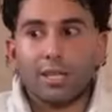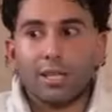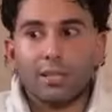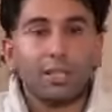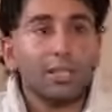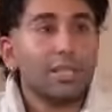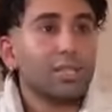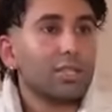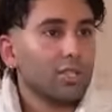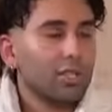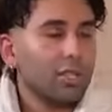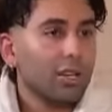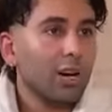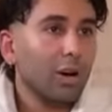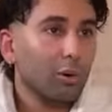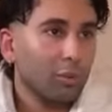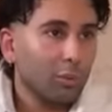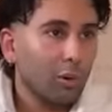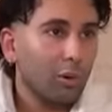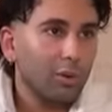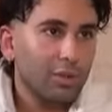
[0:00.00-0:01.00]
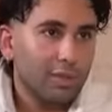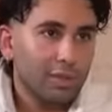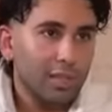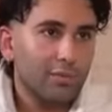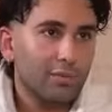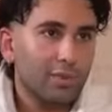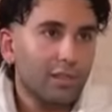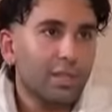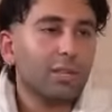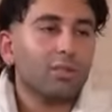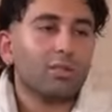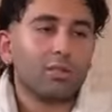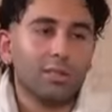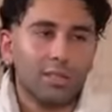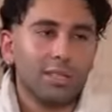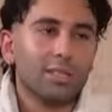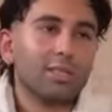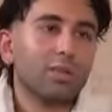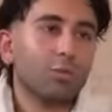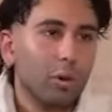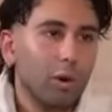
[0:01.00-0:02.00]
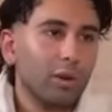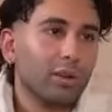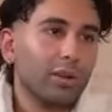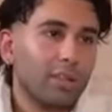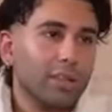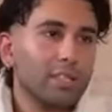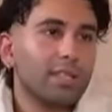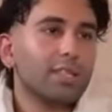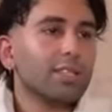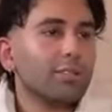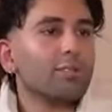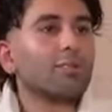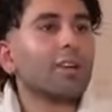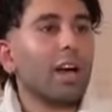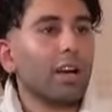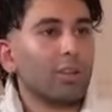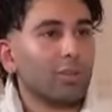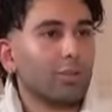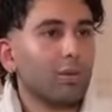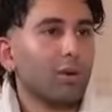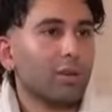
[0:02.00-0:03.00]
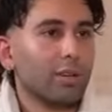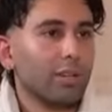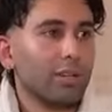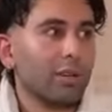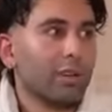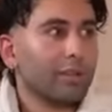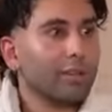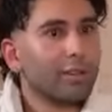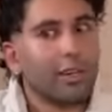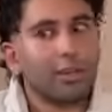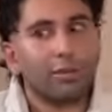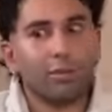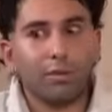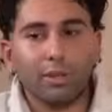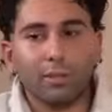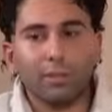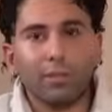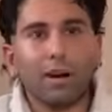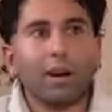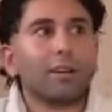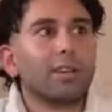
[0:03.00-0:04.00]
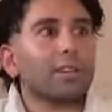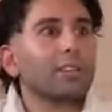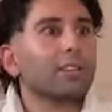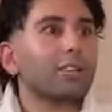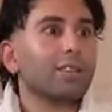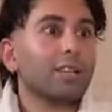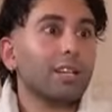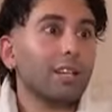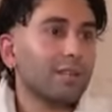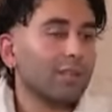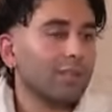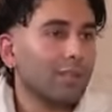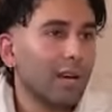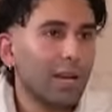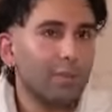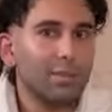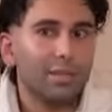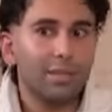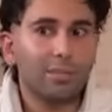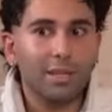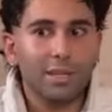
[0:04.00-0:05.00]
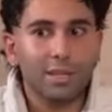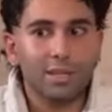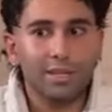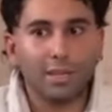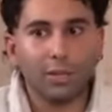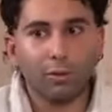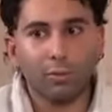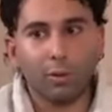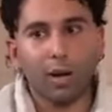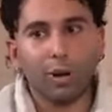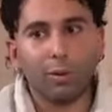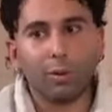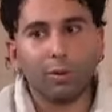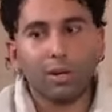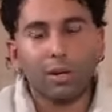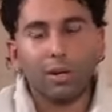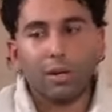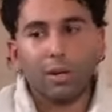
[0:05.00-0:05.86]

take these three hour walks every day because it's a walking city. You can walk in London. I go to the park and great vibes, amazing, wow.